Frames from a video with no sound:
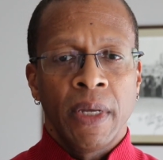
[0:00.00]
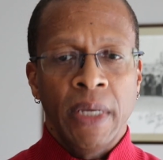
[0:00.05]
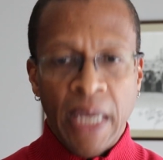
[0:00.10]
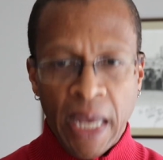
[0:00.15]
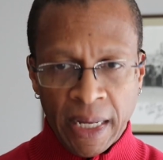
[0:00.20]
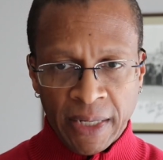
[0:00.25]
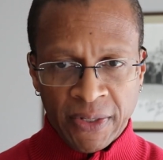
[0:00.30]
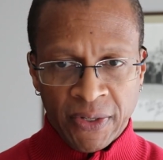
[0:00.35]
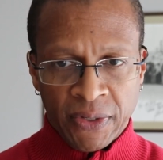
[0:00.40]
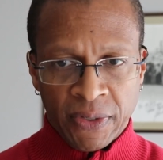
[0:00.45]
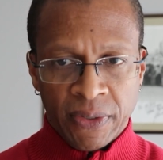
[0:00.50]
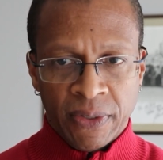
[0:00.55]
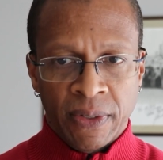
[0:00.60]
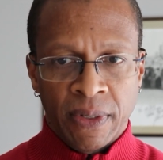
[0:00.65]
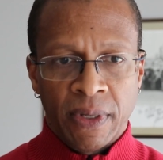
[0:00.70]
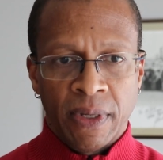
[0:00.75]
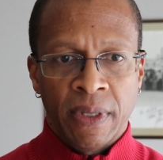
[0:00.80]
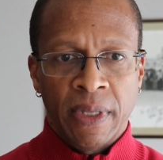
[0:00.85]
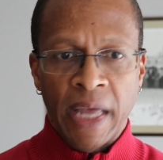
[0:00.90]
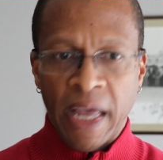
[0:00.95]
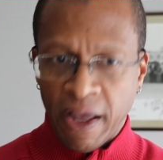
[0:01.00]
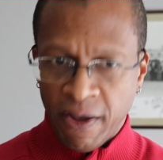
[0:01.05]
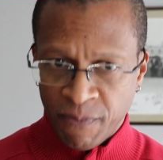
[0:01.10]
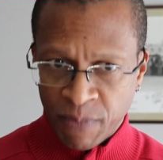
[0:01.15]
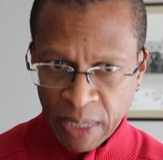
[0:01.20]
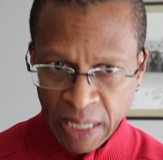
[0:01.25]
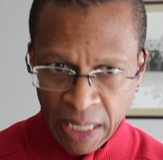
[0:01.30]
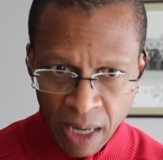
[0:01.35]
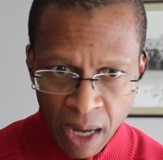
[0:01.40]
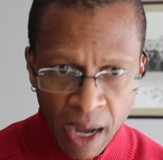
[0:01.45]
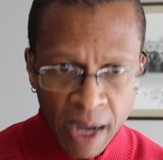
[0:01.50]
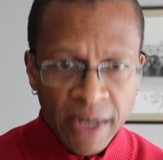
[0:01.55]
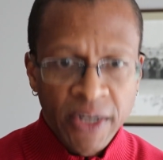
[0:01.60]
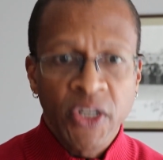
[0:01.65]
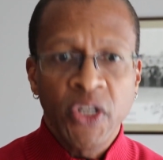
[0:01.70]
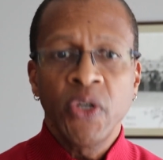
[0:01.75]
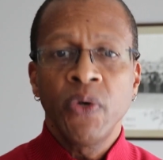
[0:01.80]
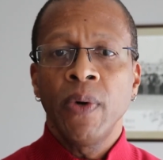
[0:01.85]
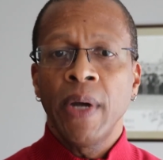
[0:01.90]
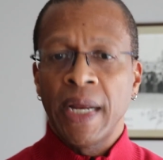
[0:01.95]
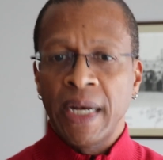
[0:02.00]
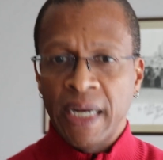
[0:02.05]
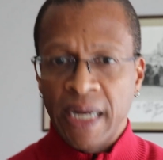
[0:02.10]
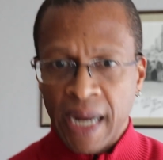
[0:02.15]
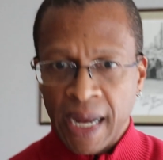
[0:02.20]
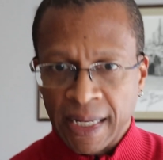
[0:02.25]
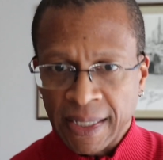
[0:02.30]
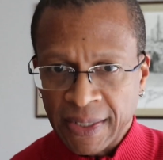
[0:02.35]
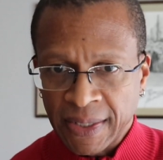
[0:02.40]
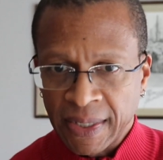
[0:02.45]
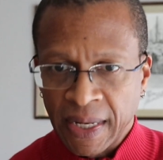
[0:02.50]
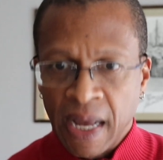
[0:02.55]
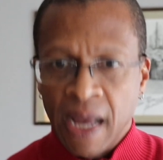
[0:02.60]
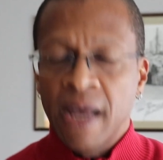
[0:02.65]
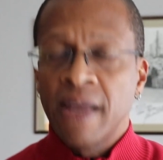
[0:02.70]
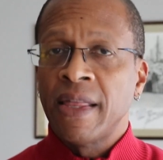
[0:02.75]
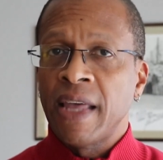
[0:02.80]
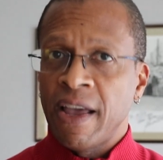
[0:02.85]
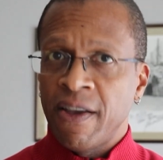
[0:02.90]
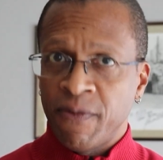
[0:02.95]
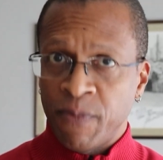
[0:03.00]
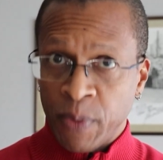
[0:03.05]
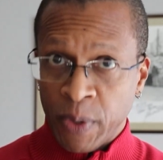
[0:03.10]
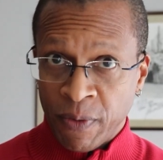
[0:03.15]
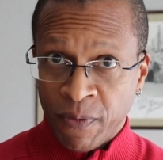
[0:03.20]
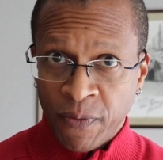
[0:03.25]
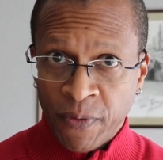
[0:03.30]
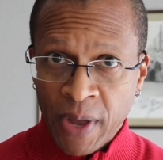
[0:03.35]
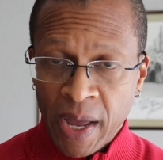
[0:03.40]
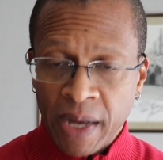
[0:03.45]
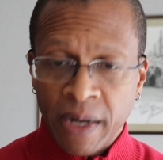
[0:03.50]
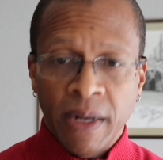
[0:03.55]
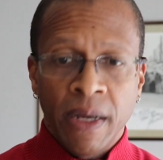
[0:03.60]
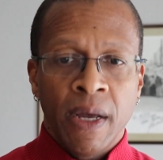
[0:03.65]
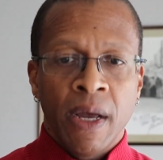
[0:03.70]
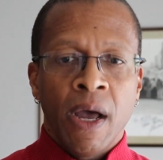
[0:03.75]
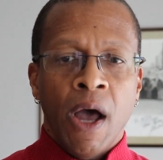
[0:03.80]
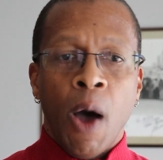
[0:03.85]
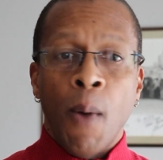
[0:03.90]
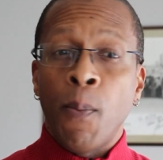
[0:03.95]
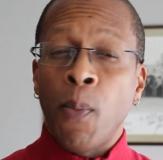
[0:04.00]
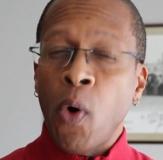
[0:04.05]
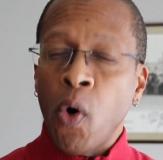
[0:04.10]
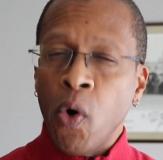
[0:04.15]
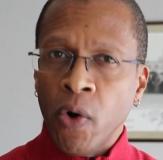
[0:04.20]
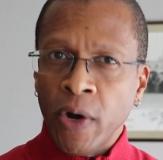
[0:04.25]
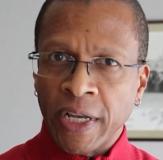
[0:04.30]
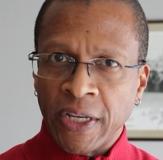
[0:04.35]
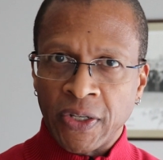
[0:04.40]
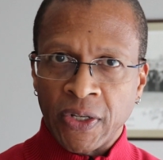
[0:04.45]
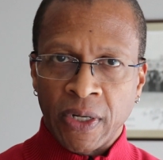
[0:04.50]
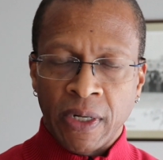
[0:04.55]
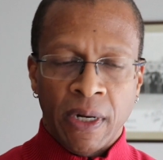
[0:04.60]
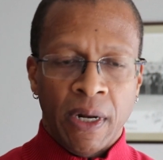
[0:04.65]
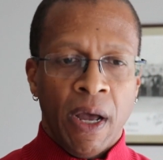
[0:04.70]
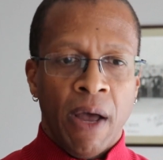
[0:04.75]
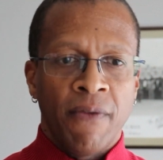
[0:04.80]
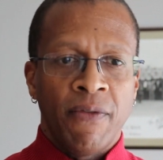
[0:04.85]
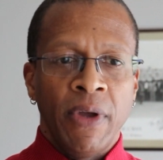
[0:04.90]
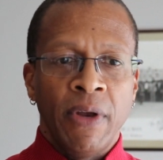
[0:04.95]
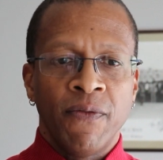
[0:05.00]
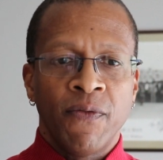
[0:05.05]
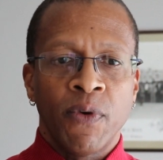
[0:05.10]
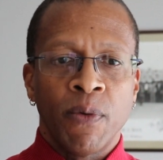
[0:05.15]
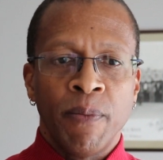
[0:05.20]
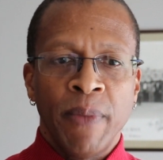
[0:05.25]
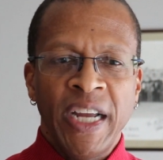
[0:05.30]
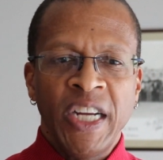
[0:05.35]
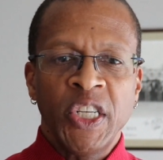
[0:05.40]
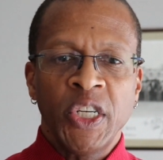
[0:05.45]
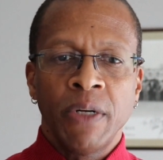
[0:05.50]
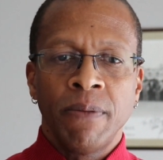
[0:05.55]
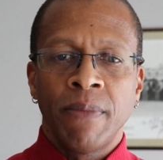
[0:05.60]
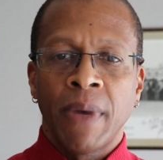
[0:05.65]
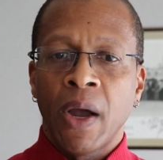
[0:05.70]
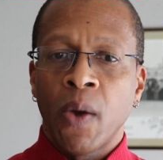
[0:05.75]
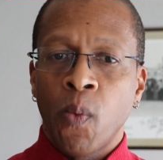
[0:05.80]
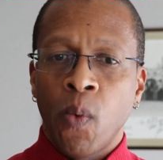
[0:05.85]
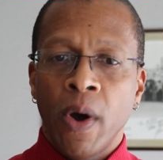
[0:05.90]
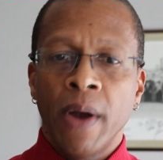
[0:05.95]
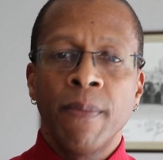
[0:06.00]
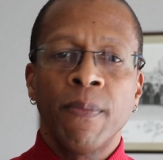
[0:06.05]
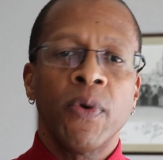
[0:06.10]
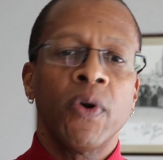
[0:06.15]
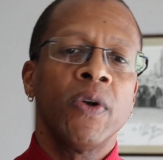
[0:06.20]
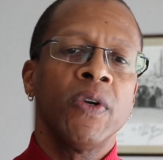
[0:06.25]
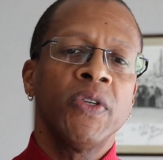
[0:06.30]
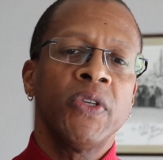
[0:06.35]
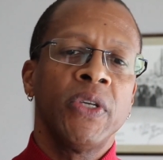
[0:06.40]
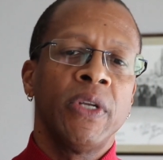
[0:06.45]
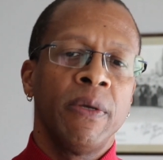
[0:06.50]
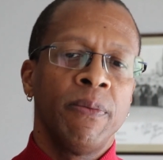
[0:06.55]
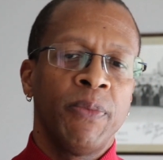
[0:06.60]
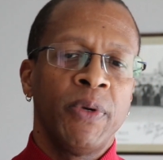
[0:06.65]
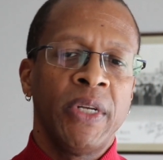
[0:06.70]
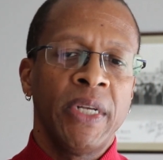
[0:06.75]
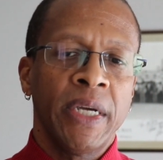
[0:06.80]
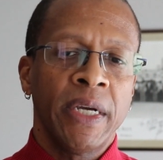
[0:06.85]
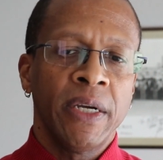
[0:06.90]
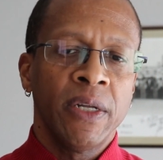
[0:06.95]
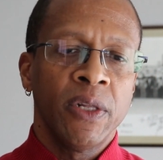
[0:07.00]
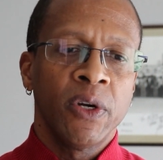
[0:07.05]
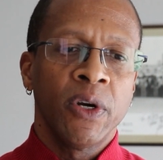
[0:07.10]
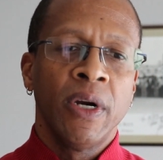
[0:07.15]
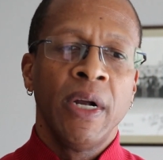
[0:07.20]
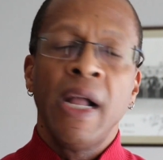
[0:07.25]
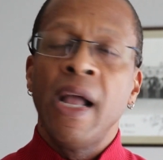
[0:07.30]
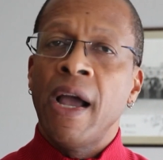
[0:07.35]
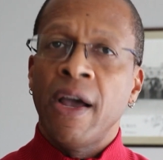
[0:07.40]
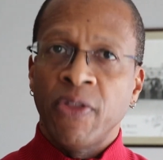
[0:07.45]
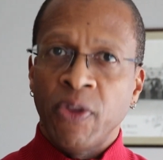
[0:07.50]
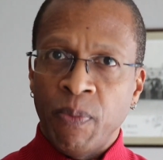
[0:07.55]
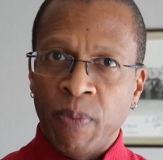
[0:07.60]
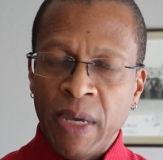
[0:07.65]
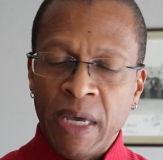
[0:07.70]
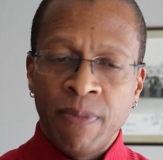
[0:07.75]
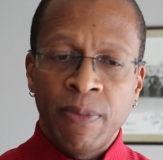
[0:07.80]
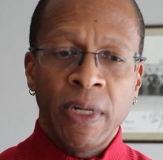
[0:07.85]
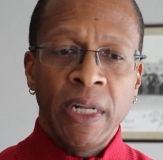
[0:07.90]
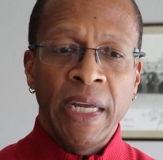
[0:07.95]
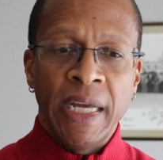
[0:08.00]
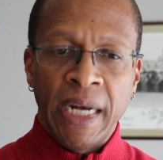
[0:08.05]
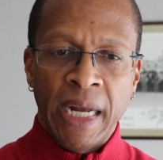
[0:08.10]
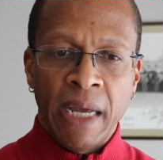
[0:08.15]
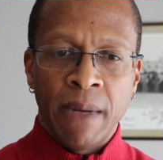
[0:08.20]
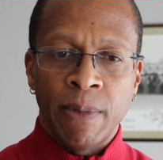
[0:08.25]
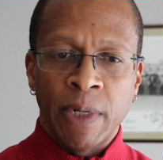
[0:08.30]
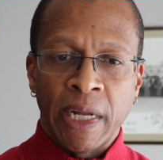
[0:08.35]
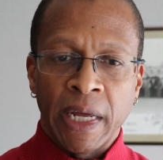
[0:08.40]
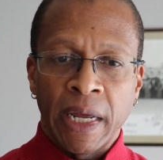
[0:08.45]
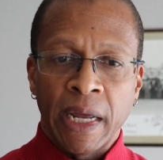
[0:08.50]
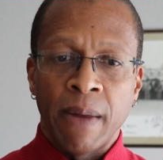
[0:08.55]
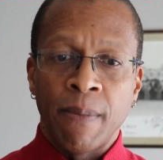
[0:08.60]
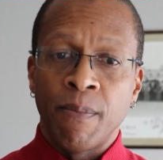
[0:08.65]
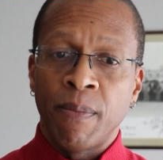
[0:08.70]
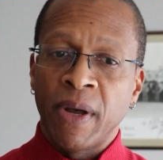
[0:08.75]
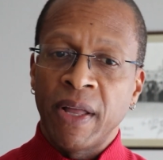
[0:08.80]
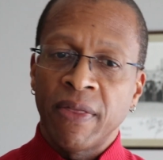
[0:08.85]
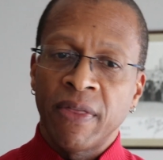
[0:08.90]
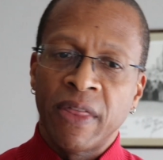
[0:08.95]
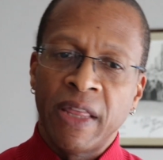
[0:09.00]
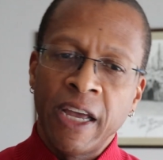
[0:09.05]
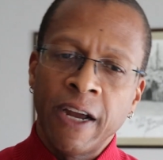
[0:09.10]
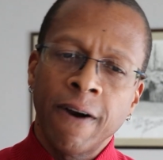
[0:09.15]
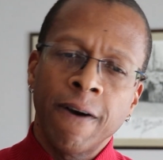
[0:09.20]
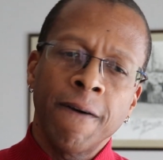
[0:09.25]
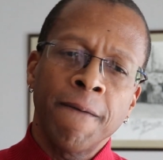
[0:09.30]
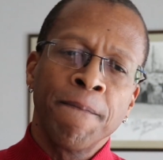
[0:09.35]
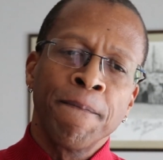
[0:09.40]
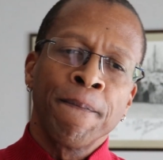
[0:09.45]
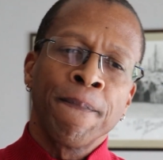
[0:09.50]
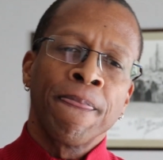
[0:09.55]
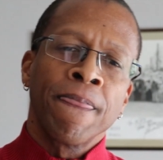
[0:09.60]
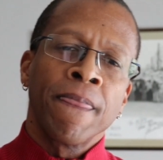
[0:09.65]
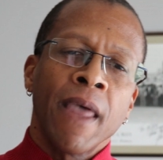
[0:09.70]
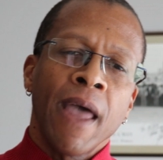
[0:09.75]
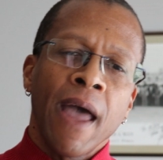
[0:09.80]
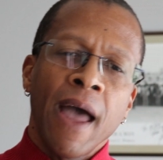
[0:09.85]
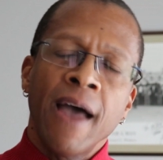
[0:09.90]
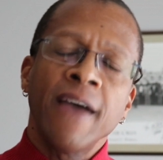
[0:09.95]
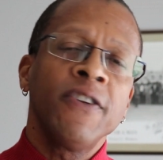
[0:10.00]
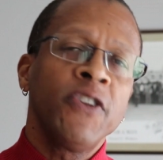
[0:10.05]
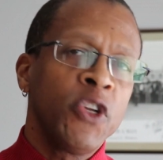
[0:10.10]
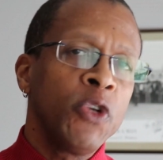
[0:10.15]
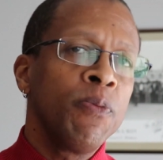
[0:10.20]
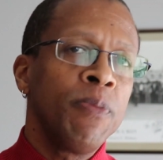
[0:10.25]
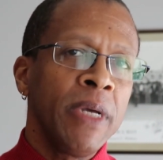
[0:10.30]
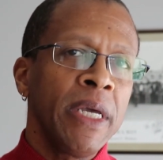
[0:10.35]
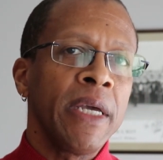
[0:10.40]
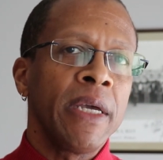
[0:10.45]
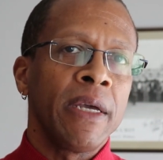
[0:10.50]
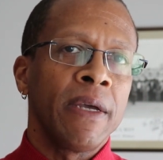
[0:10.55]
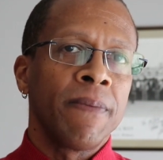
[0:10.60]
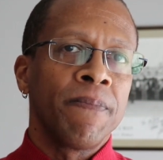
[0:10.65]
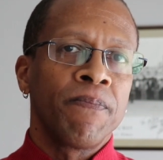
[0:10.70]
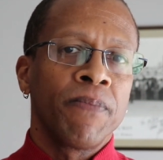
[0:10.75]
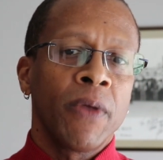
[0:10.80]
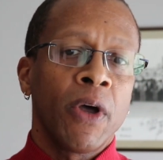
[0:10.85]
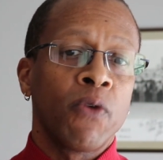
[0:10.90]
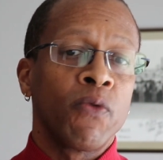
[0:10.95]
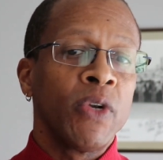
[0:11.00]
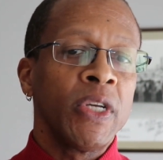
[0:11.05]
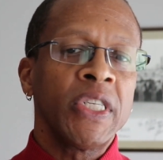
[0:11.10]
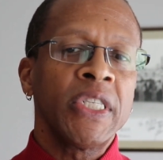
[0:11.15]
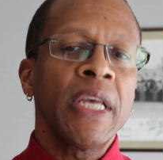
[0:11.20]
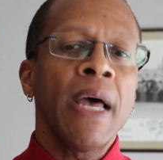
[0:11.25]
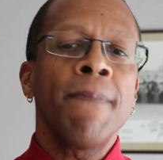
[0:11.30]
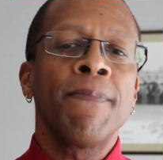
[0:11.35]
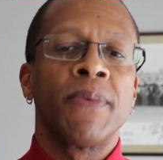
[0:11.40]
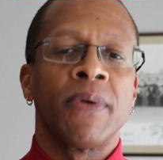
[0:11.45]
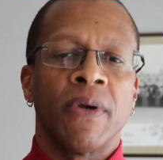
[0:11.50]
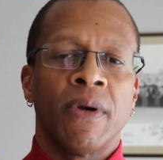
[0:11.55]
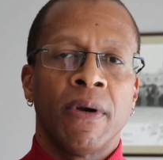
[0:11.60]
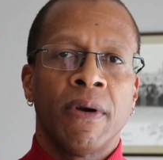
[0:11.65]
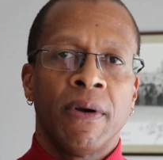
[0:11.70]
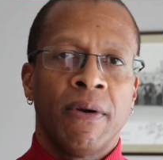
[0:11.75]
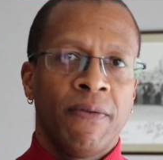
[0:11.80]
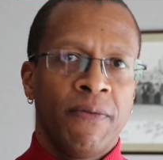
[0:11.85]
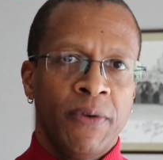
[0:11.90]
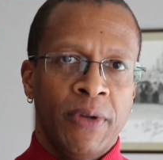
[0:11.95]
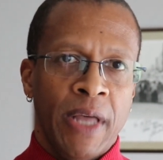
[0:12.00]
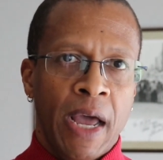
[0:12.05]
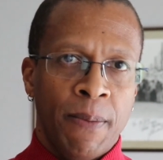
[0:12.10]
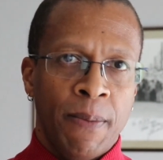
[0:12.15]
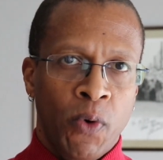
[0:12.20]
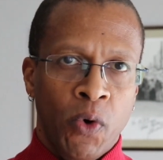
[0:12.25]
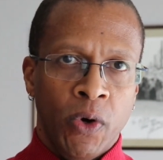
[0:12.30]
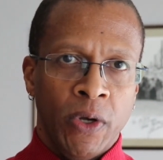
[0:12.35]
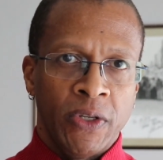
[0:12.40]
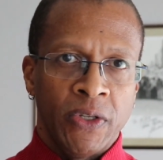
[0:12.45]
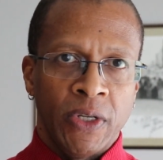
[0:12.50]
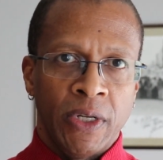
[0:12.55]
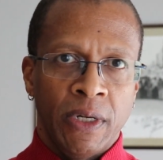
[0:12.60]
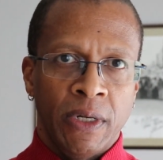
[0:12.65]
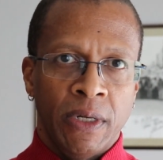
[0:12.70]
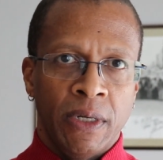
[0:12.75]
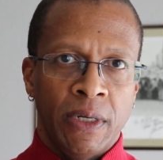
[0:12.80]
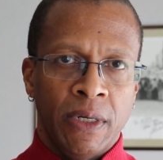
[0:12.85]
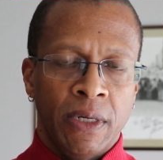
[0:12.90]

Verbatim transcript: Yes, they have been lied to, and yes, they have been fed a poison of information by one person in particular and the people enabling him, but there had to be a receptor for that poison.